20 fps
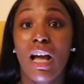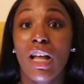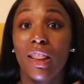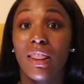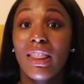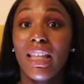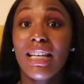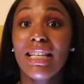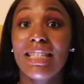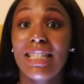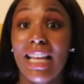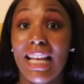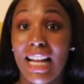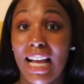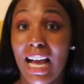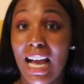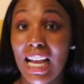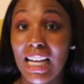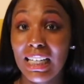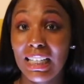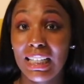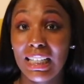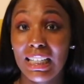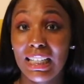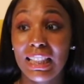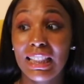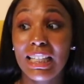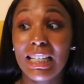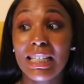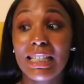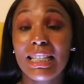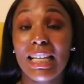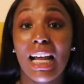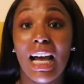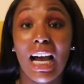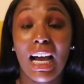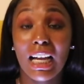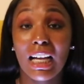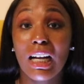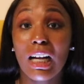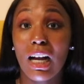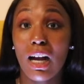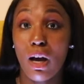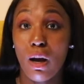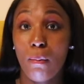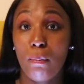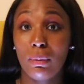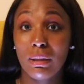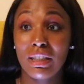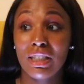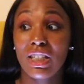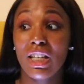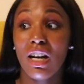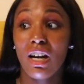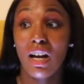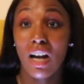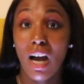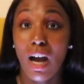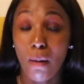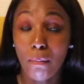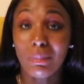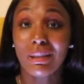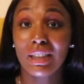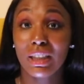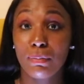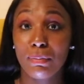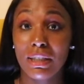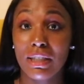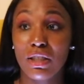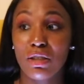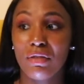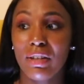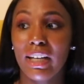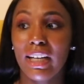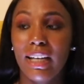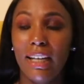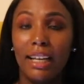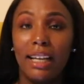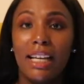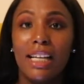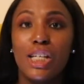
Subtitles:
things that I did, things that I accomplished, accomplishments, right?